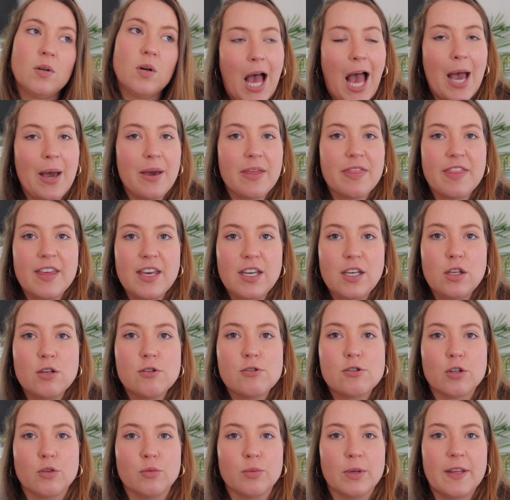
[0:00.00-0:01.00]
I think you
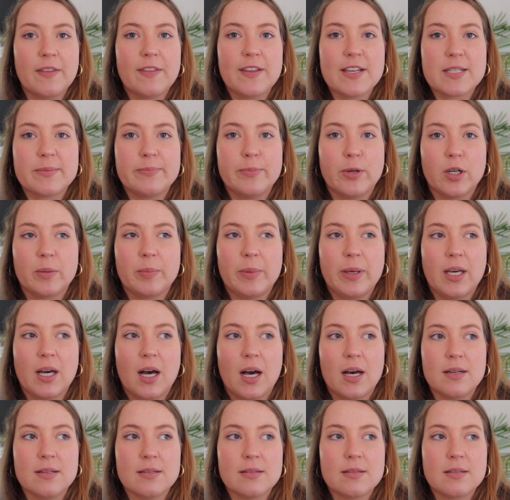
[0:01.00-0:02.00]
should read this book
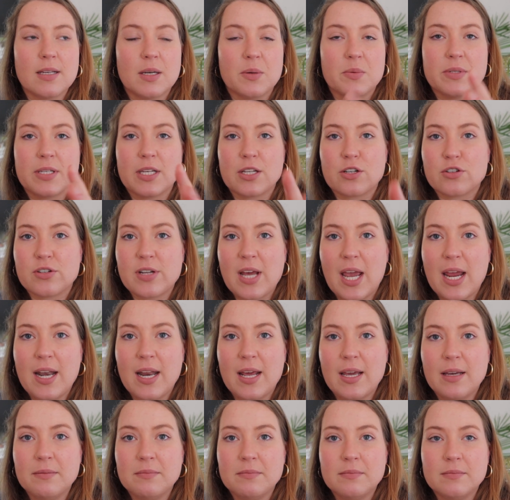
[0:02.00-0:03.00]
because it was
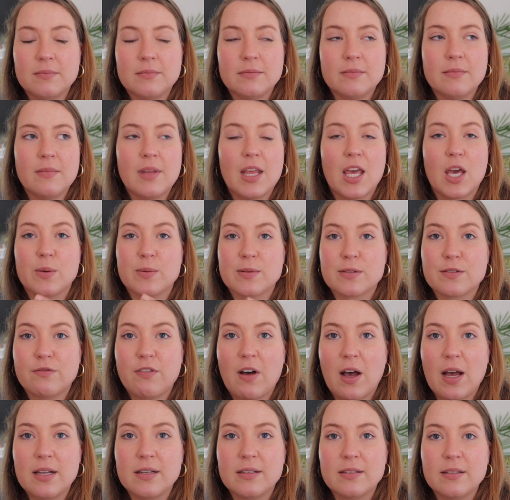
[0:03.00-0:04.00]
entertaining, it was
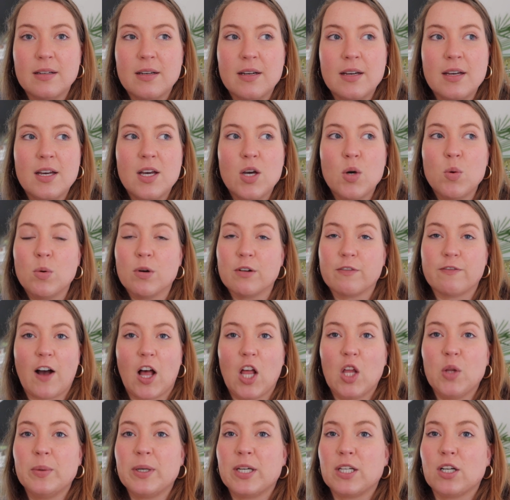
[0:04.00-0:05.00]
fun, we're
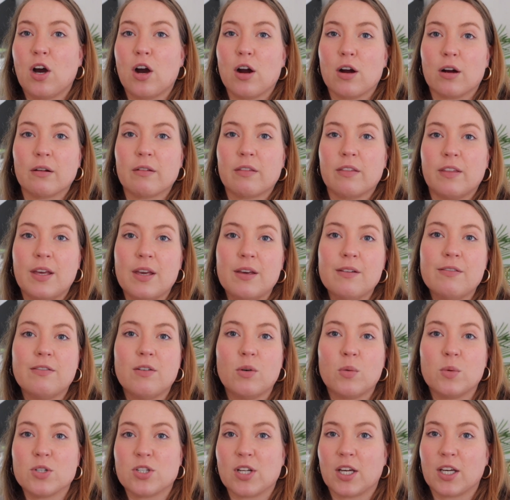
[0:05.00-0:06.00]
following an art
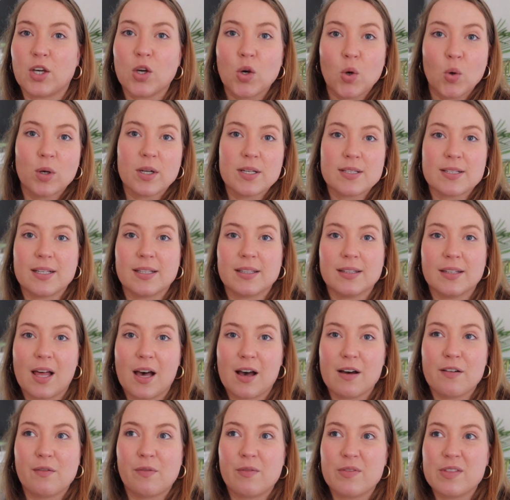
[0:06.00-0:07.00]
thief, which like who doesn't
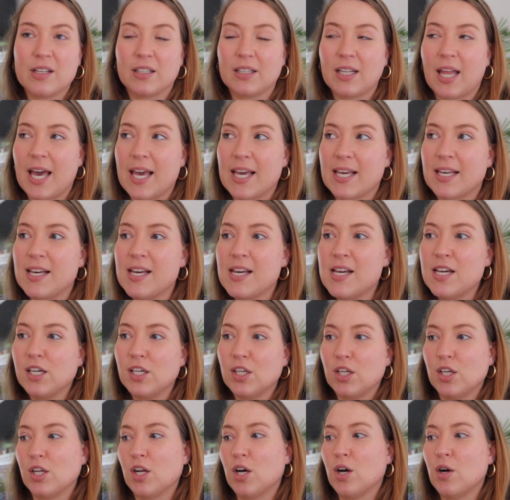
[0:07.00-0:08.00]
love the like,
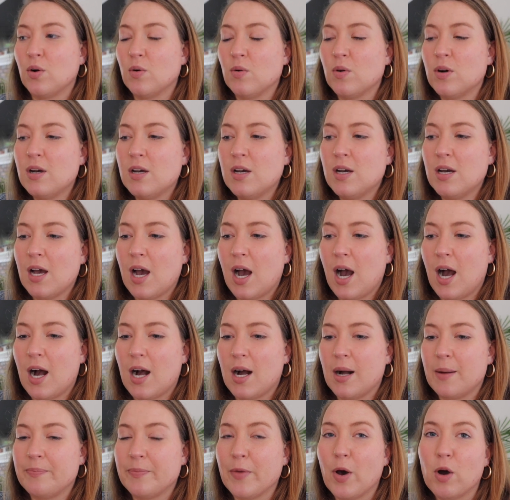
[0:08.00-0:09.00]
you know,
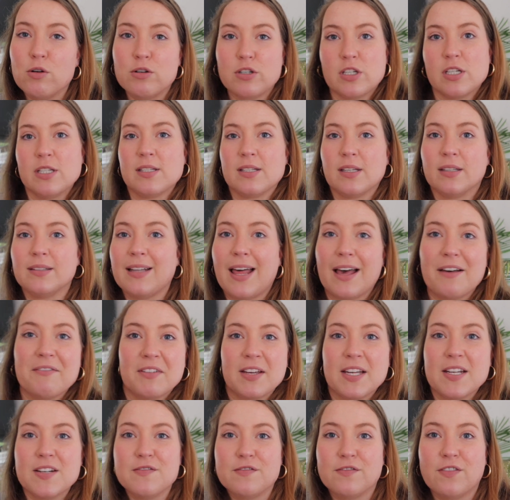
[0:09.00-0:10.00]
um, Ocean's
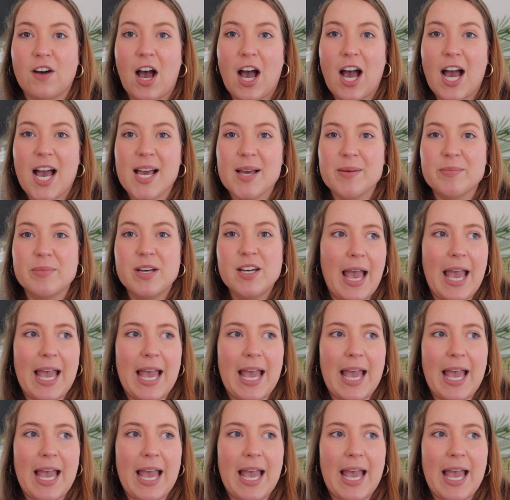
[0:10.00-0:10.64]
11 vibe.